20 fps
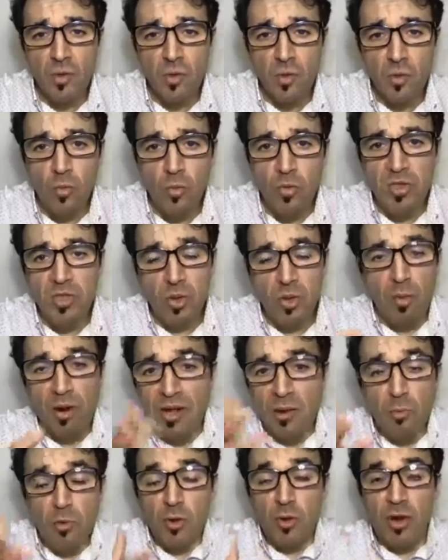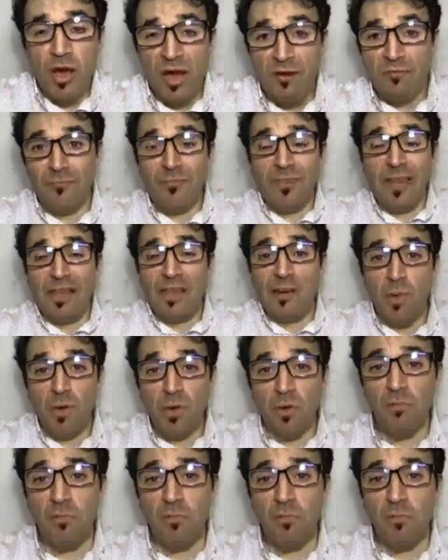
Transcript: which normally we don't have that amount of